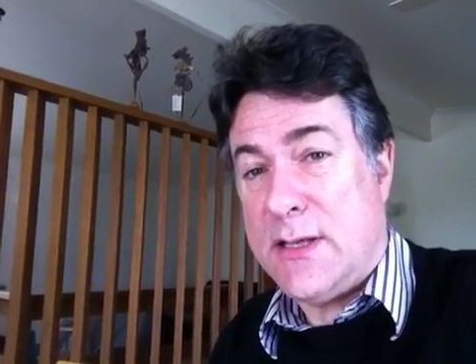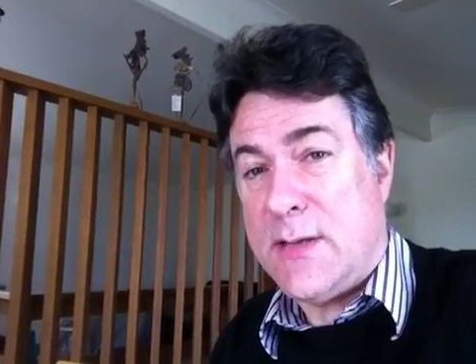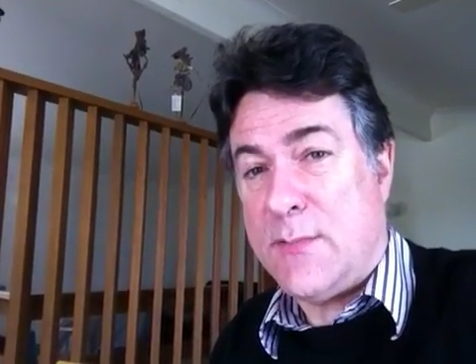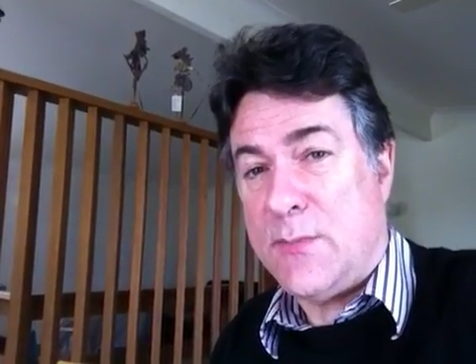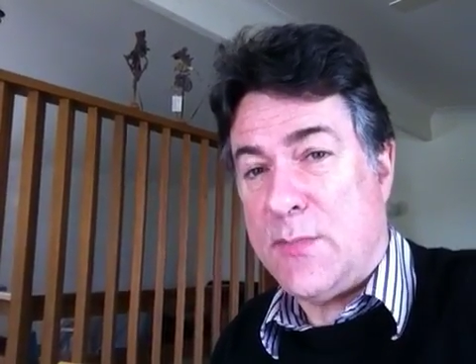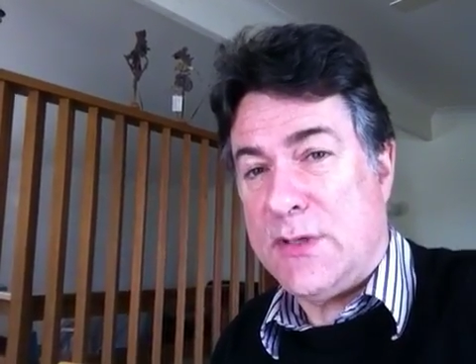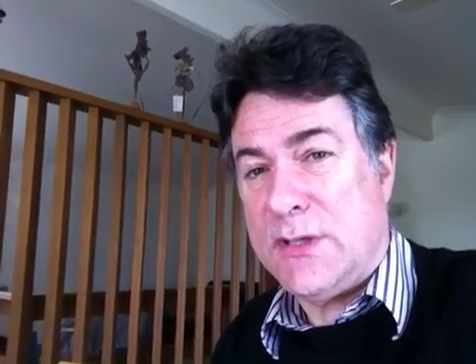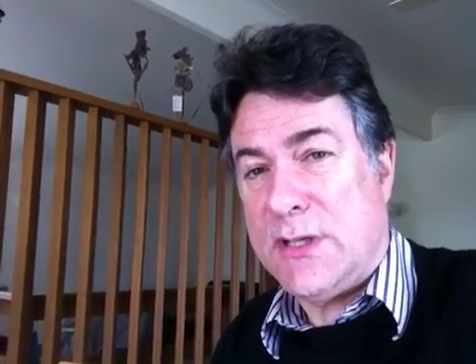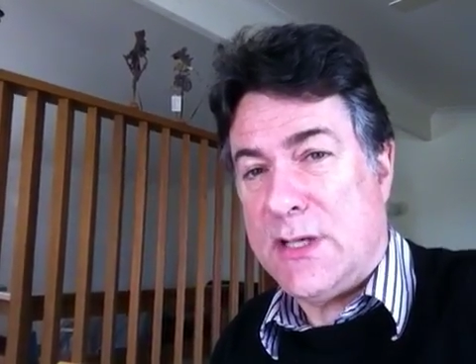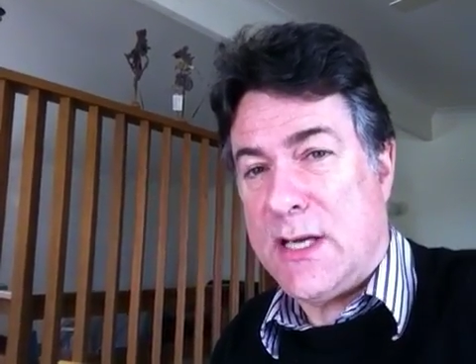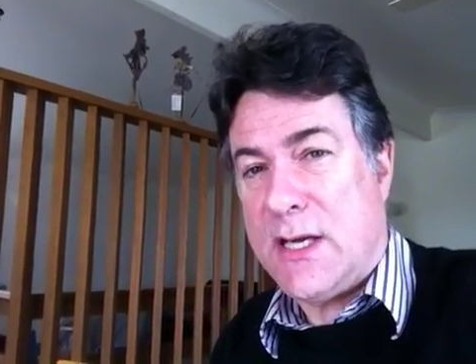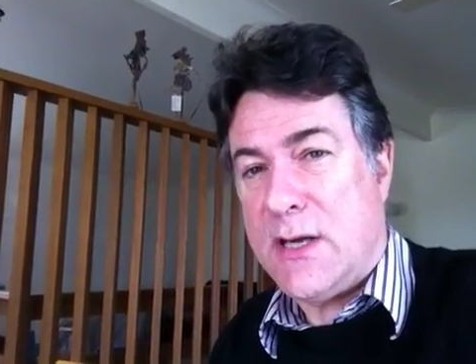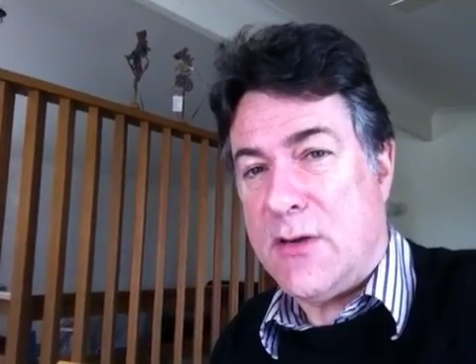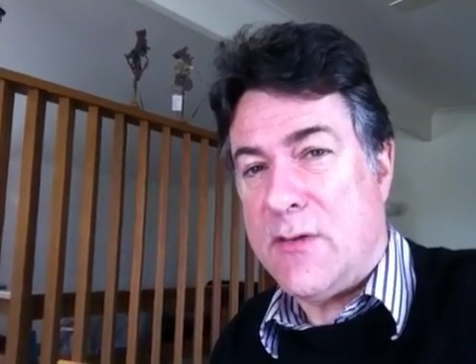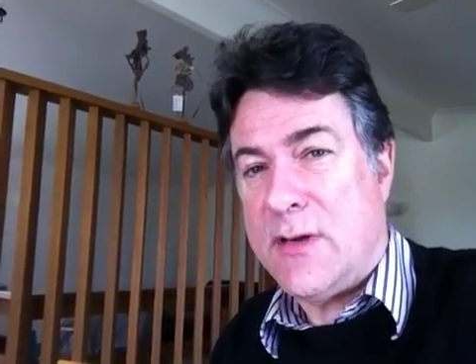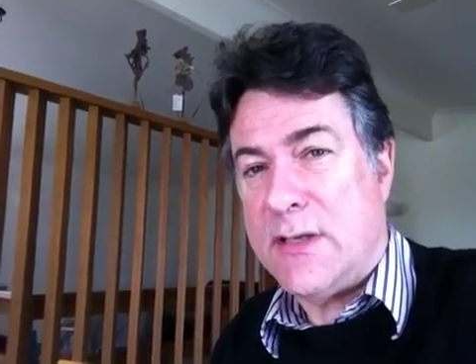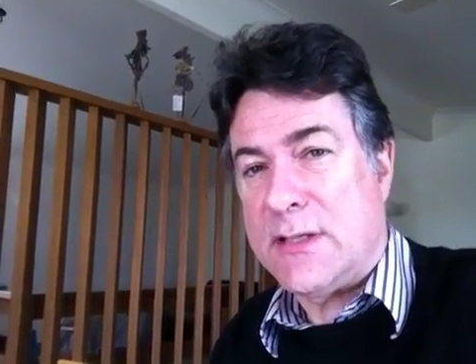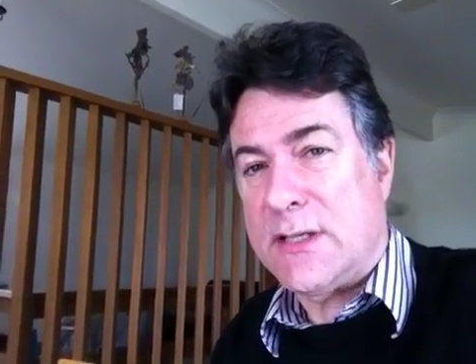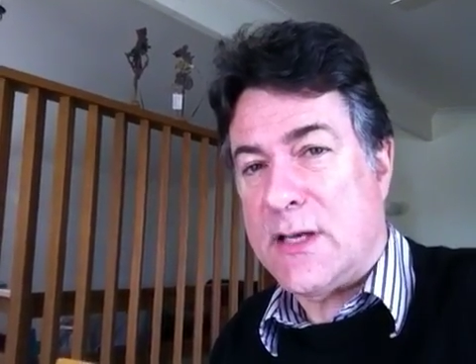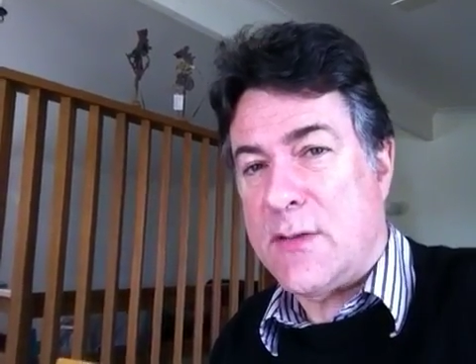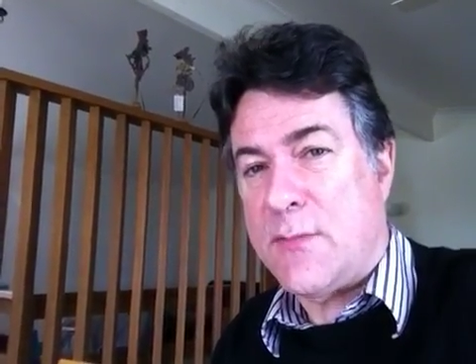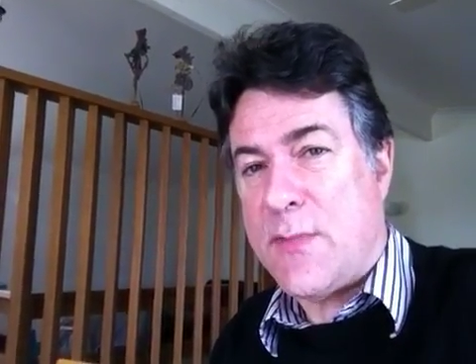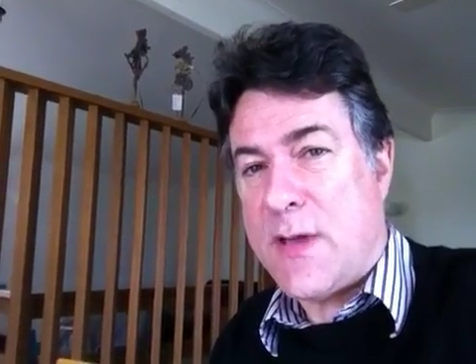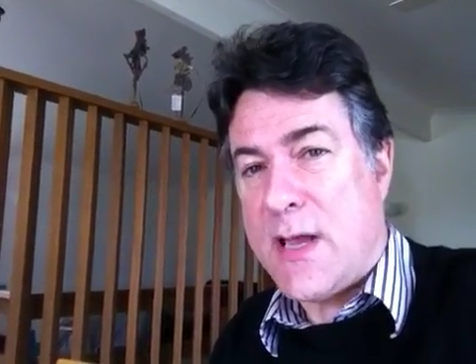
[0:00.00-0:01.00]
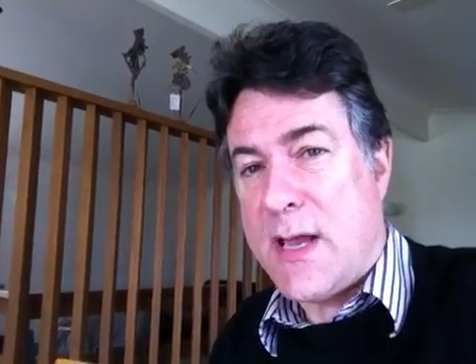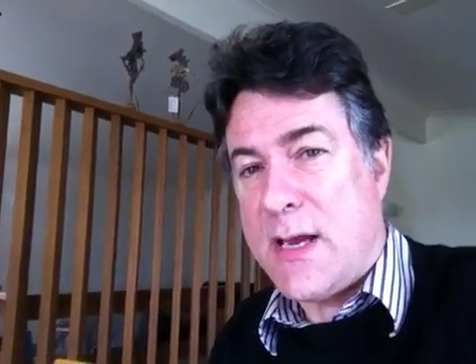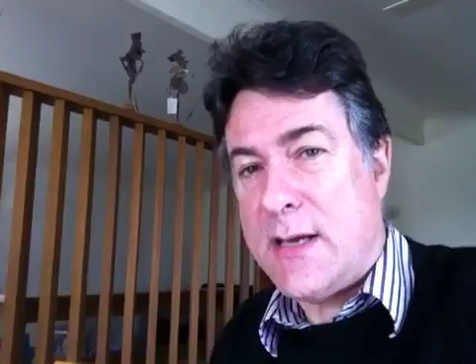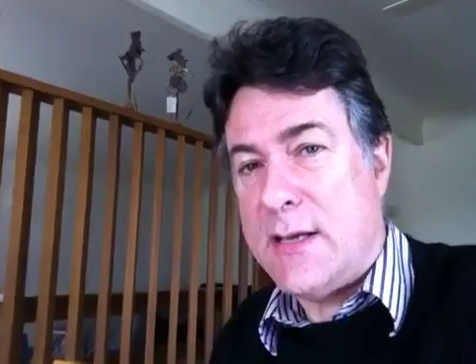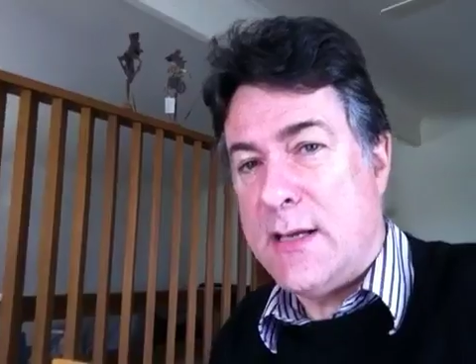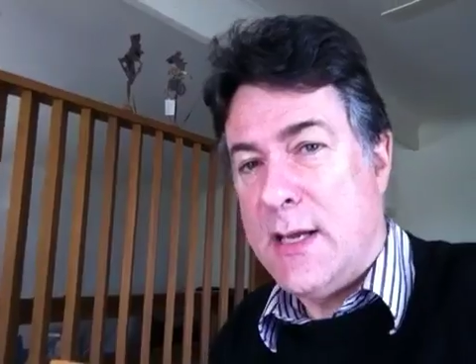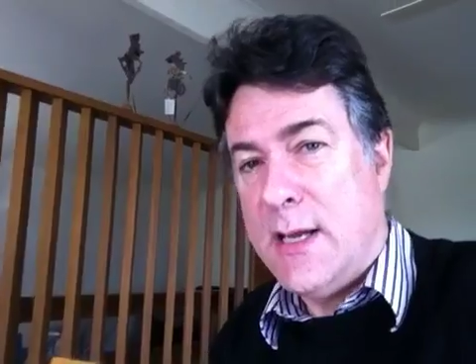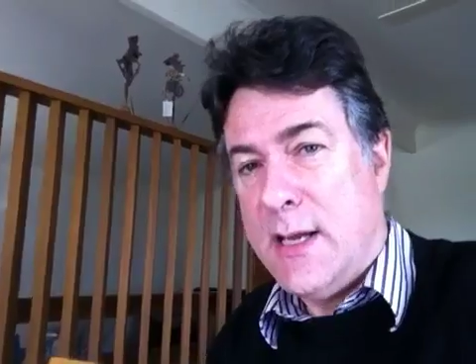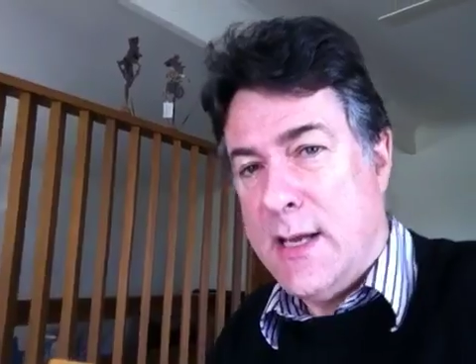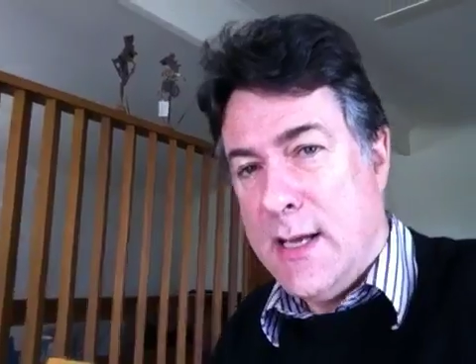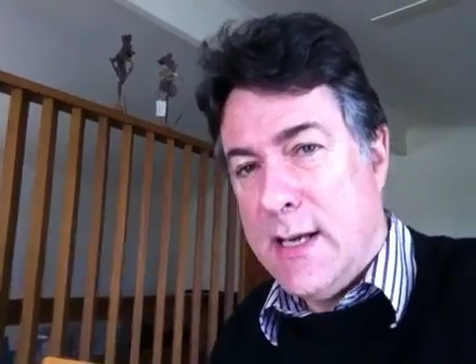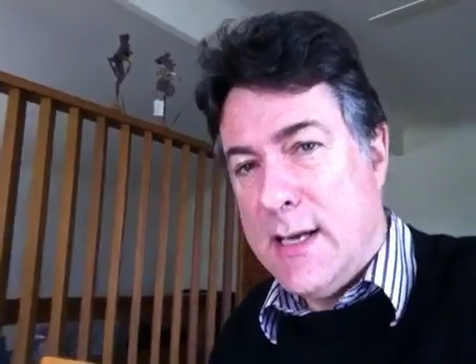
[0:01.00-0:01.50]
that particular
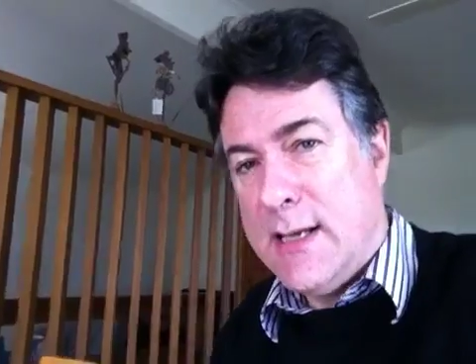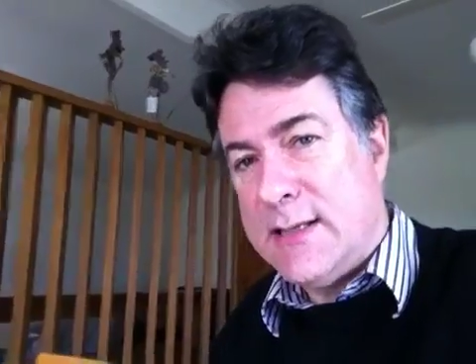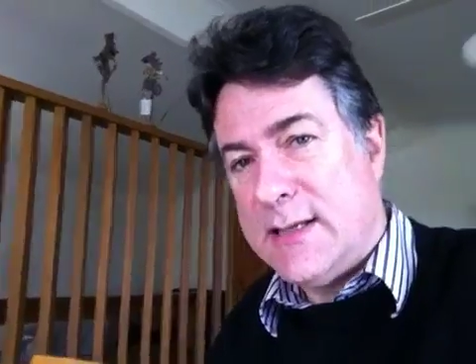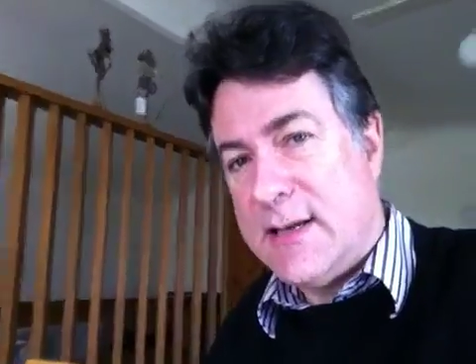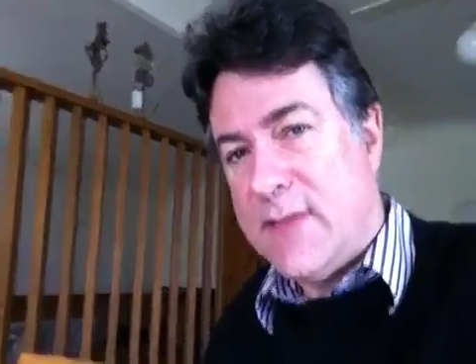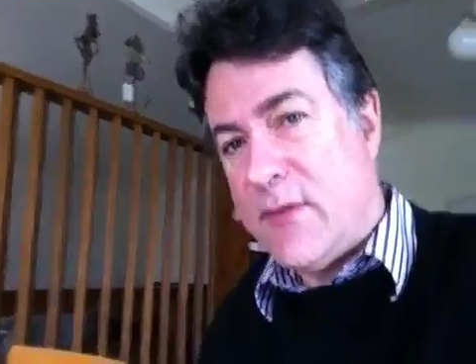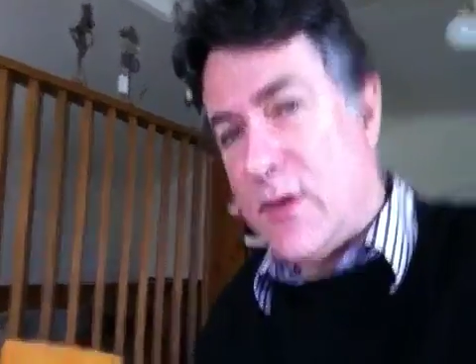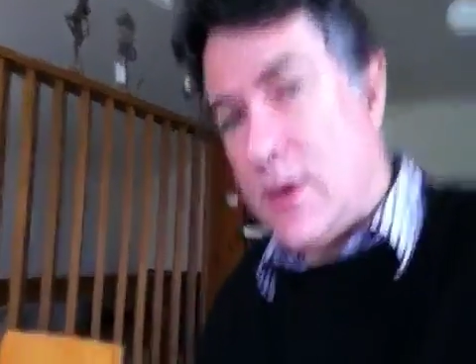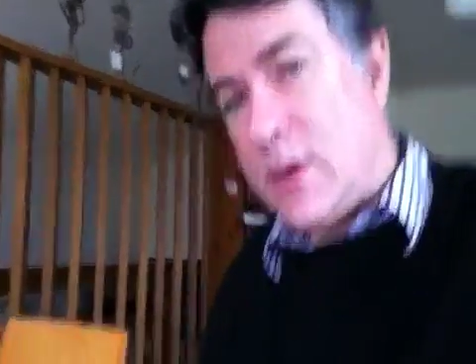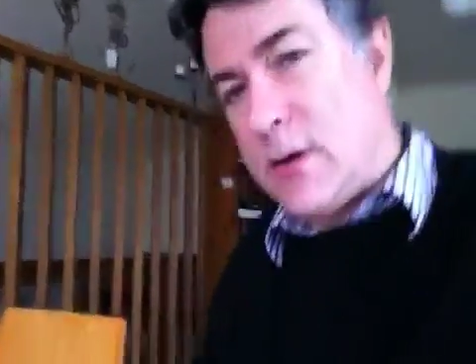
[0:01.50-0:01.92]
escapade. Let's have